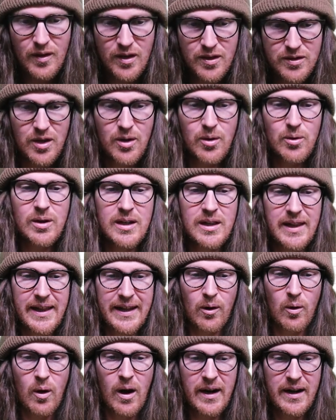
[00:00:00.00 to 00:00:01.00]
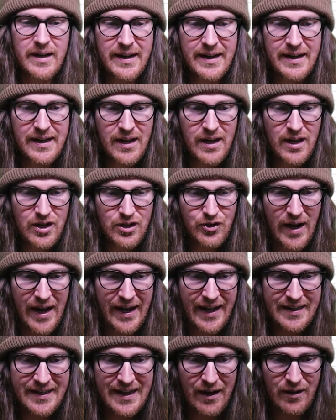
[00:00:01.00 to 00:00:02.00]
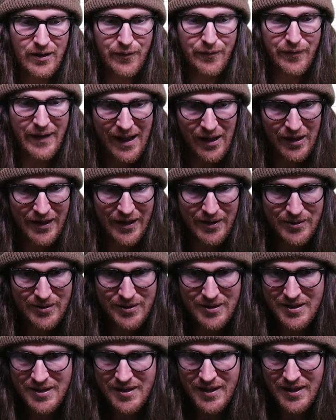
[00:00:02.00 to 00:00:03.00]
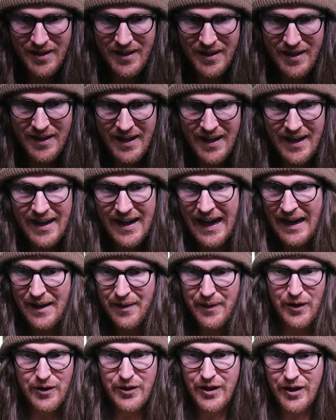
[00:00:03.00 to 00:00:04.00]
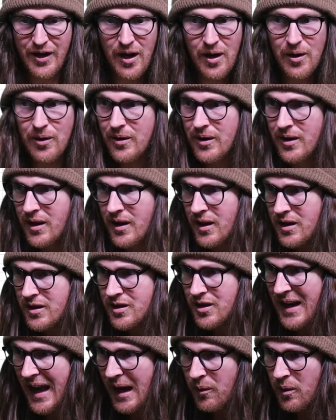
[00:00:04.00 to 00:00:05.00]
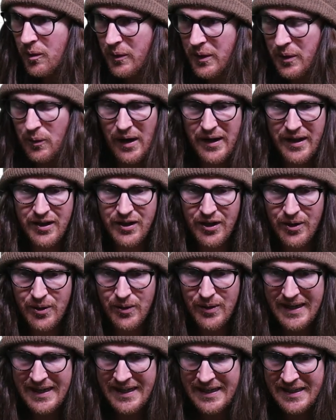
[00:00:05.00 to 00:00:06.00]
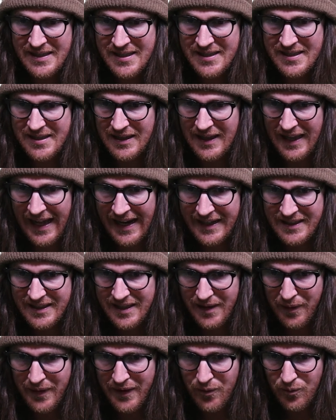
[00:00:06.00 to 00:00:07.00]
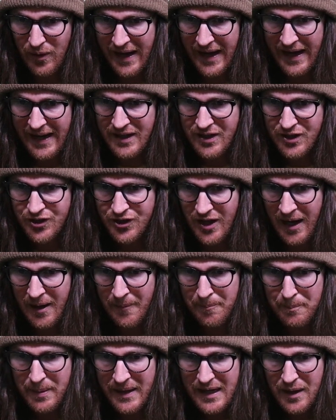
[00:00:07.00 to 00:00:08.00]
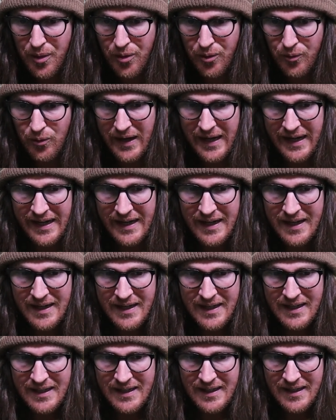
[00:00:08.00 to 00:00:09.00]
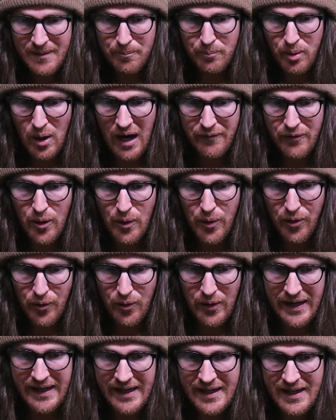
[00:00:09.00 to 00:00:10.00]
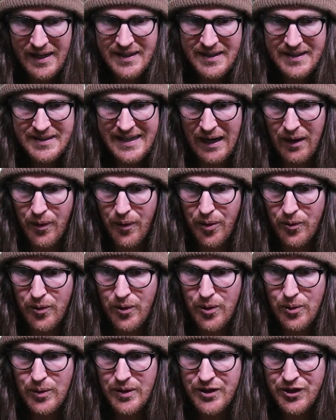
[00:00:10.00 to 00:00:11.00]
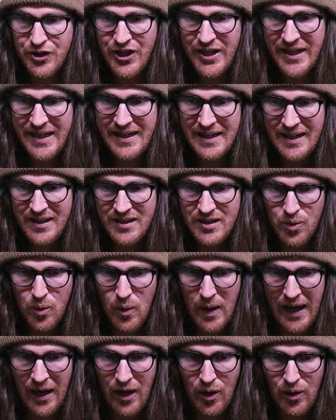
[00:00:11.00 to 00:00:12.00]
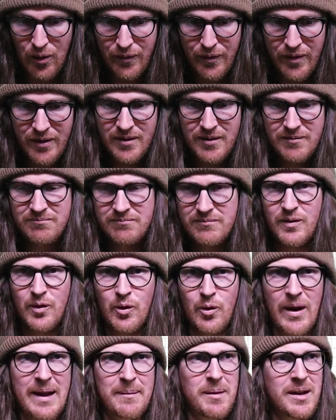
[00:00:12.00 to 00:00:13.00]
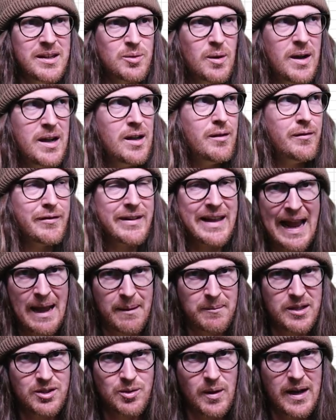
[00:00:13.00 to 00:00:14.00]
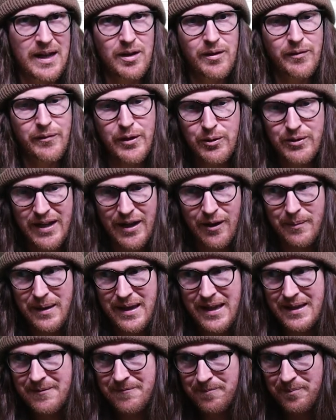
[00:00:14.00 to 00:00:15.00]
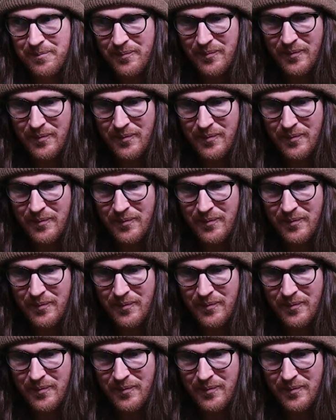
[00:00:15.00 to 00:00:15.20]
So click quantity, drag it down to values, and there you go. So now what we want to do is select the range B3, Bravo 3, down through G12, Grandma 12, Gamma 12, you tell me.